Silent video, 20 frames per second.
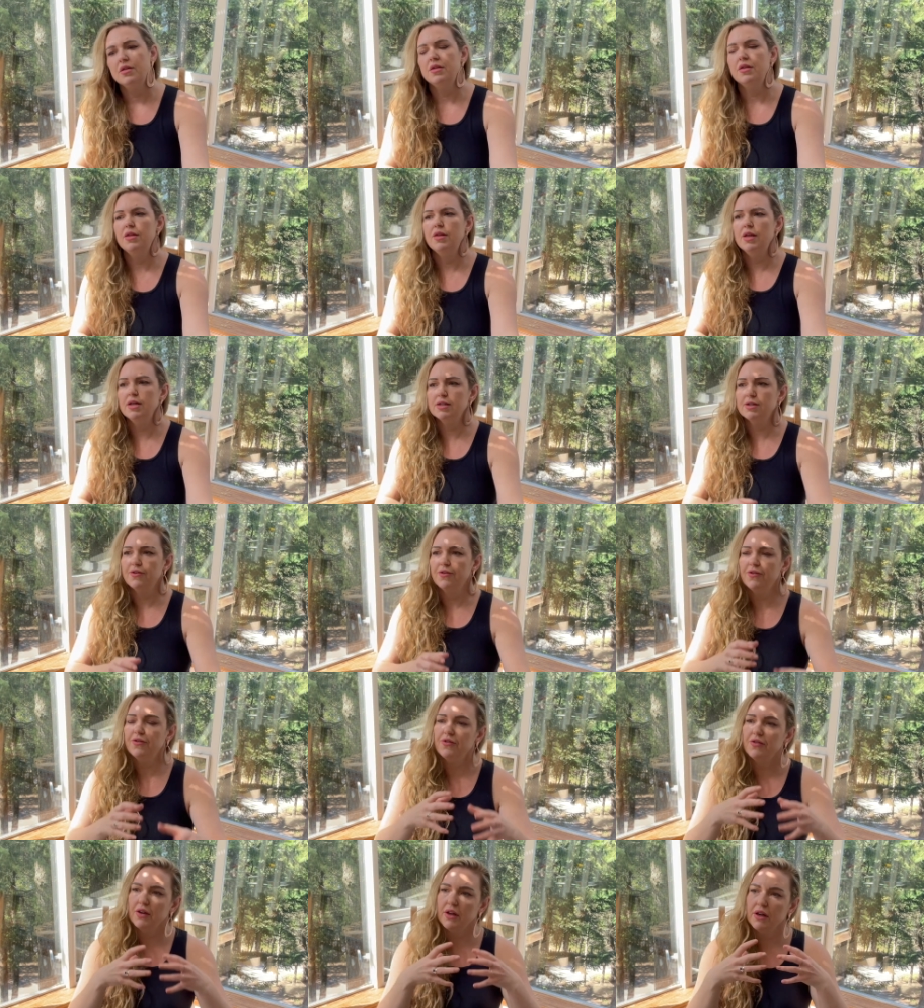this
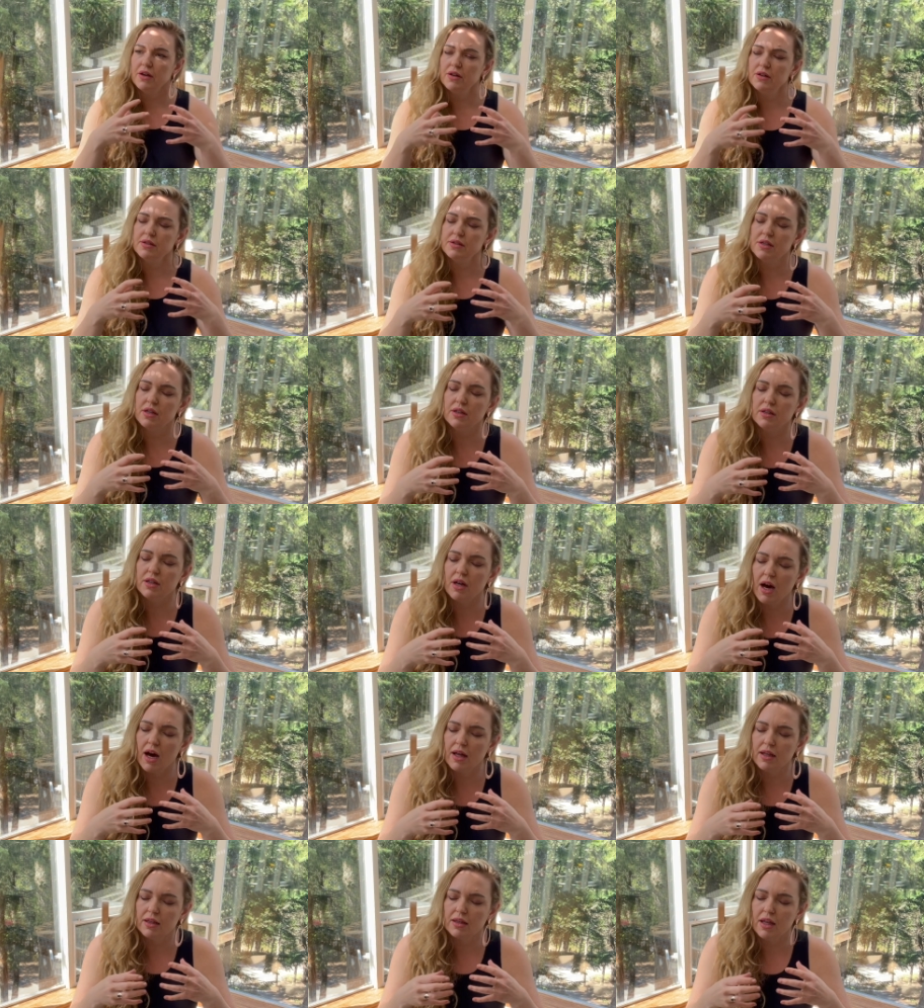feels a
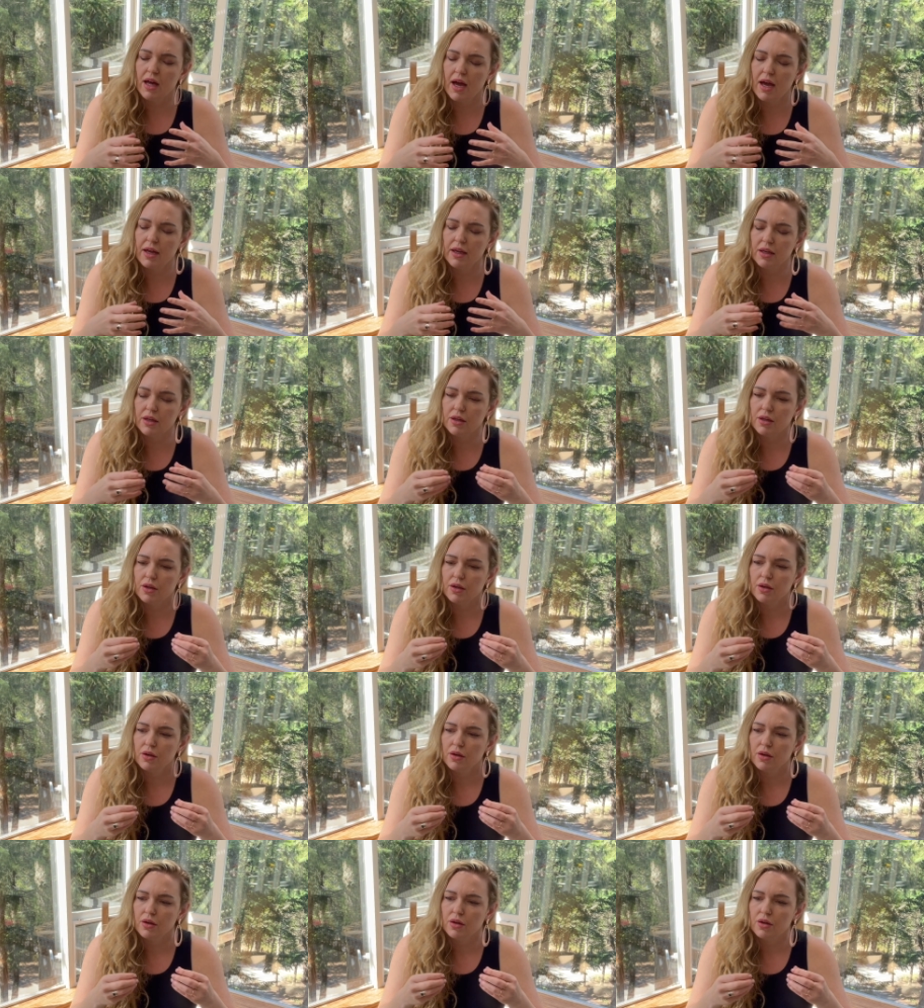lot like
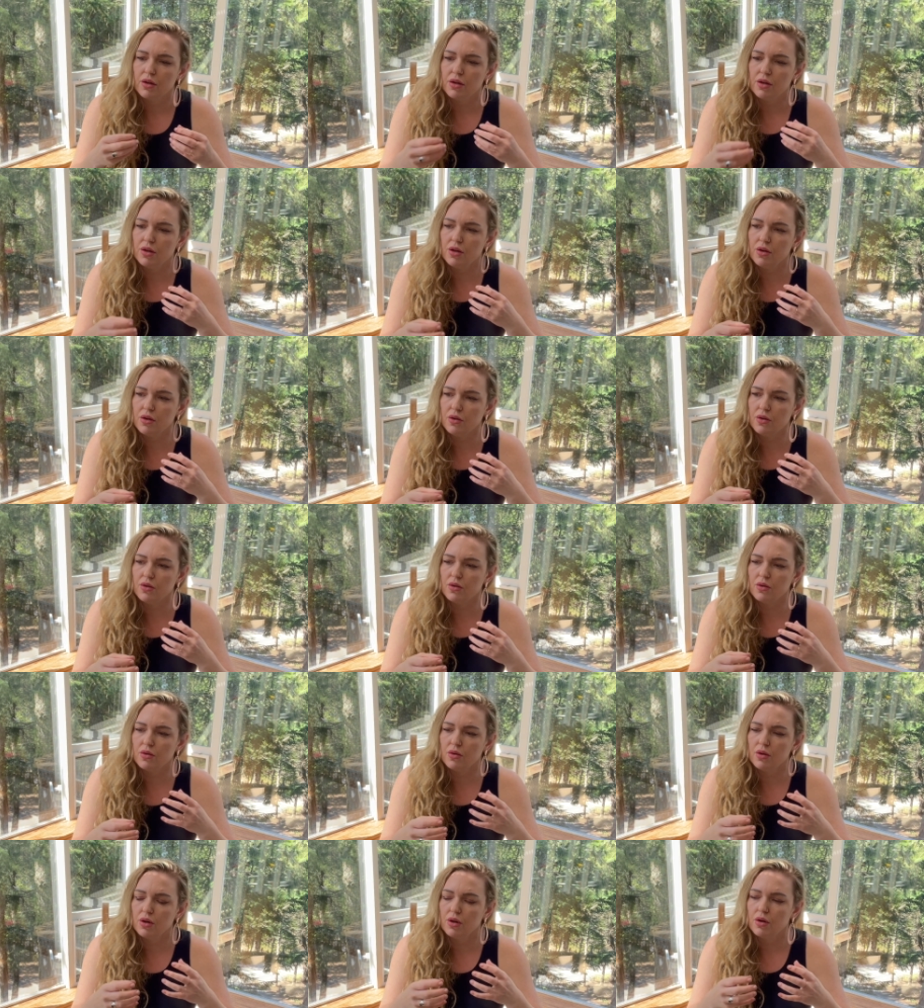
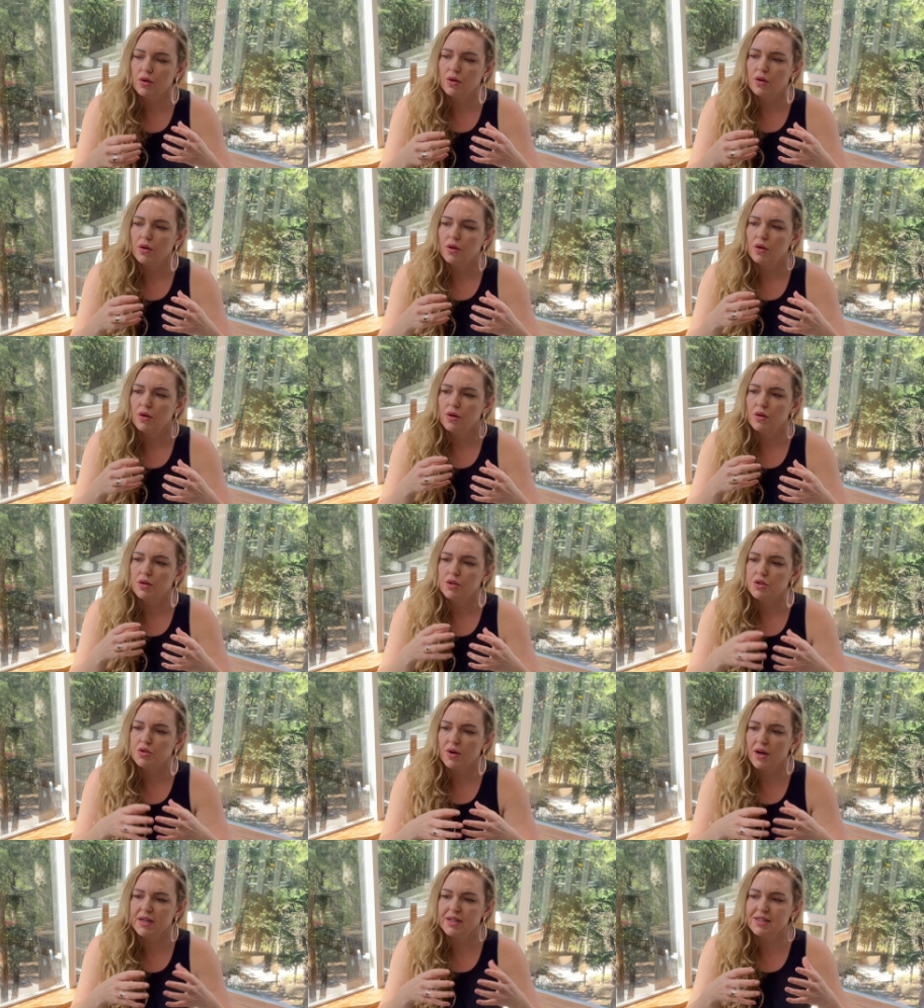you
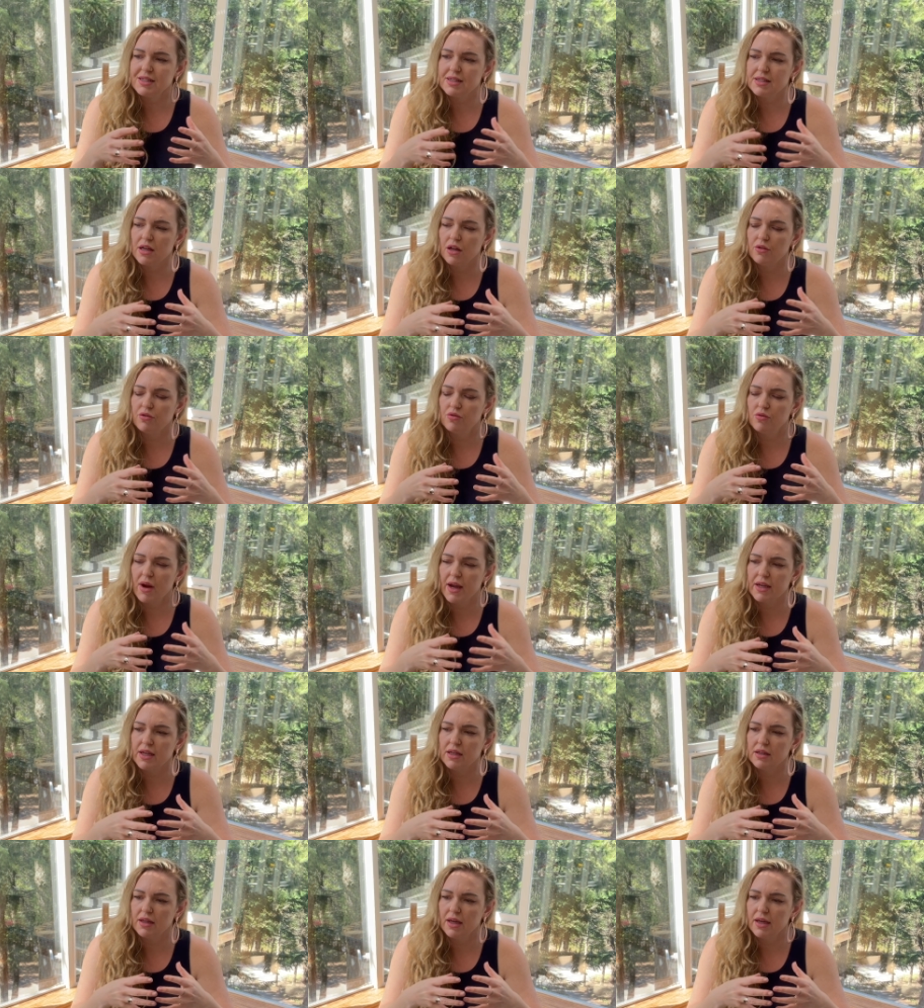trying to
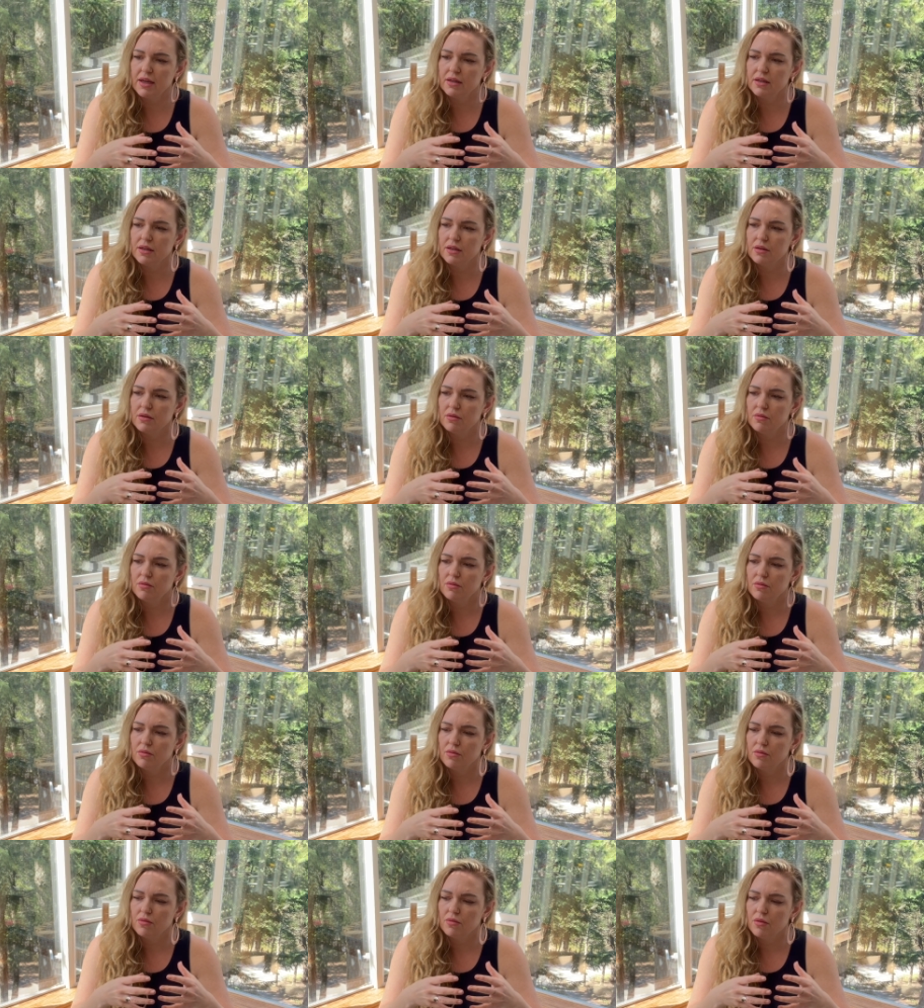self-regulate.
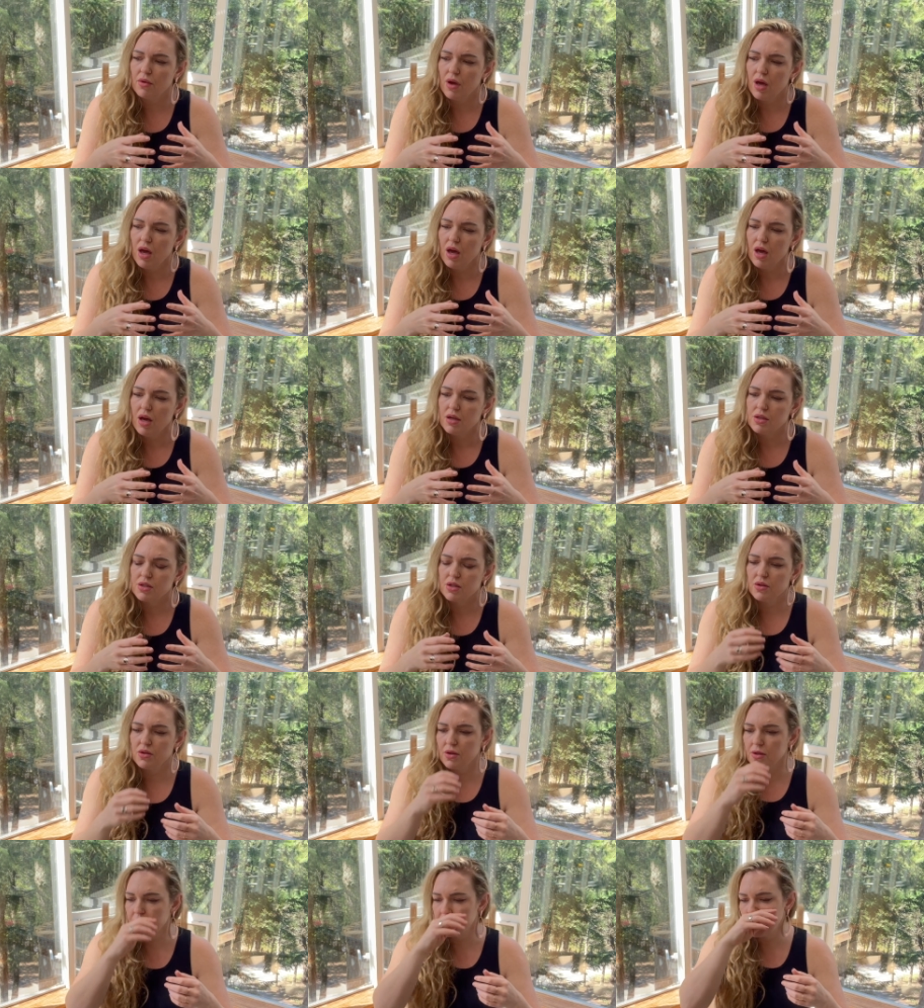
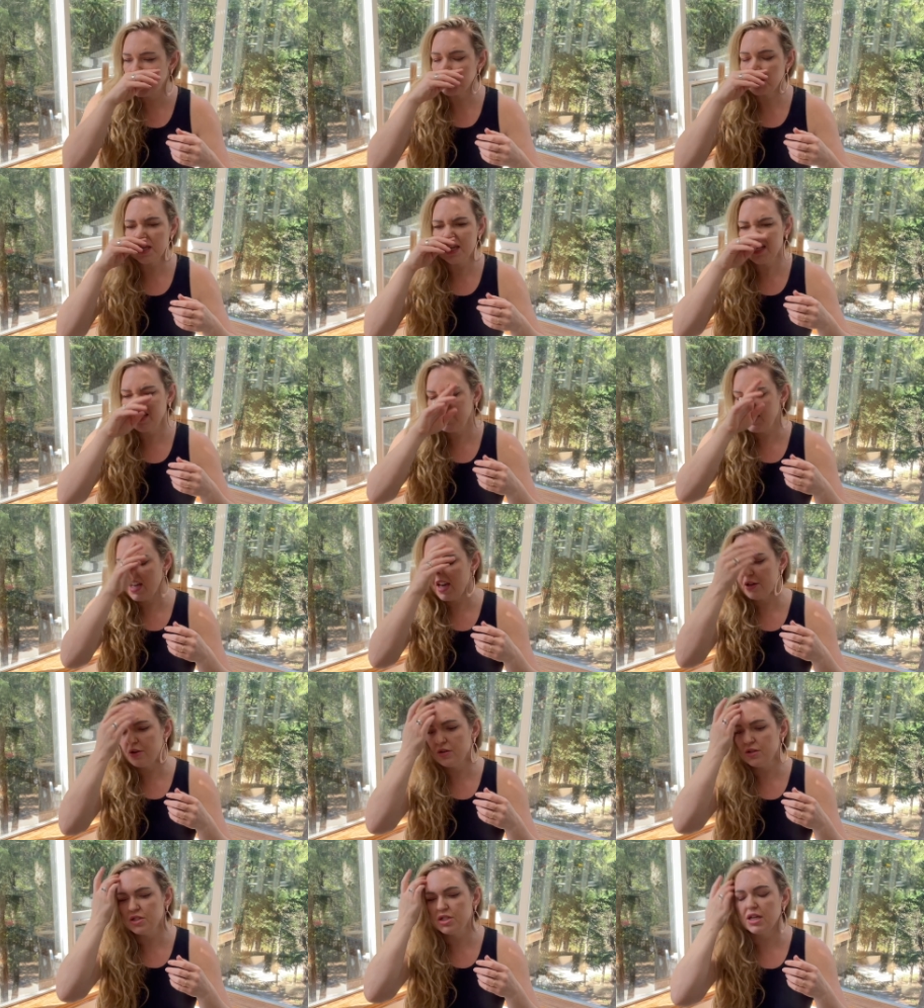So there's this en
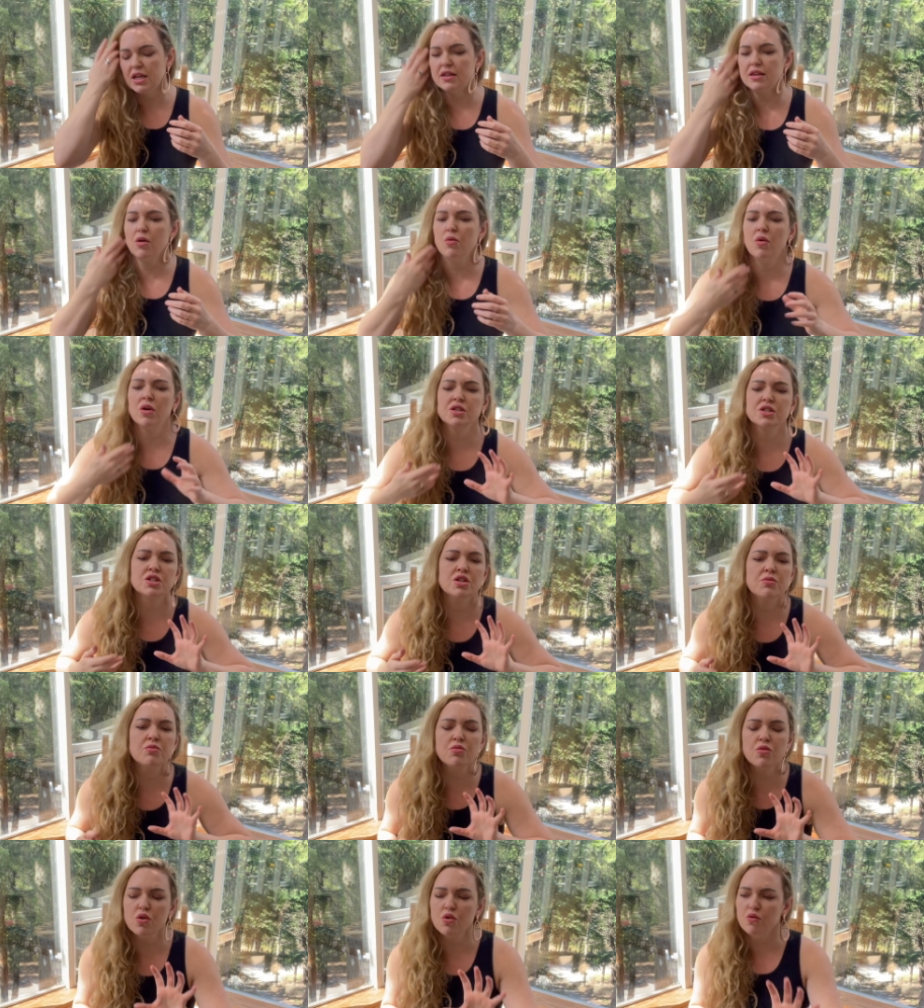energy that wants
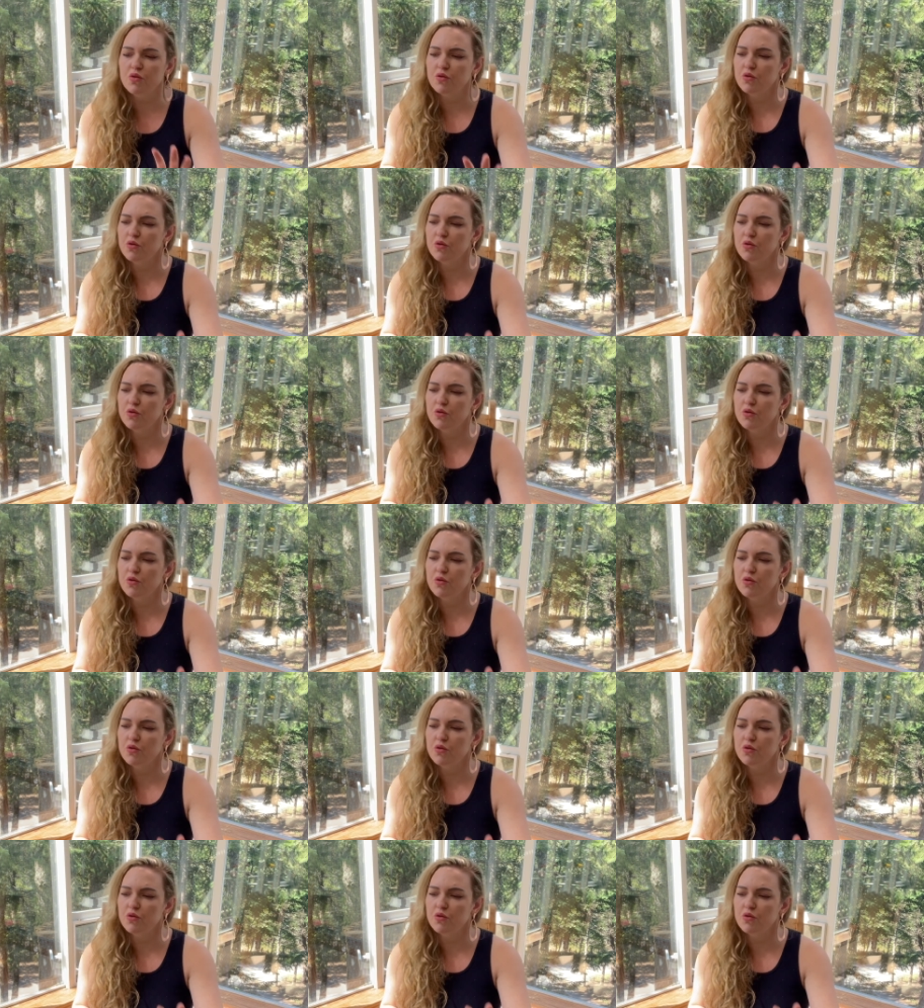to move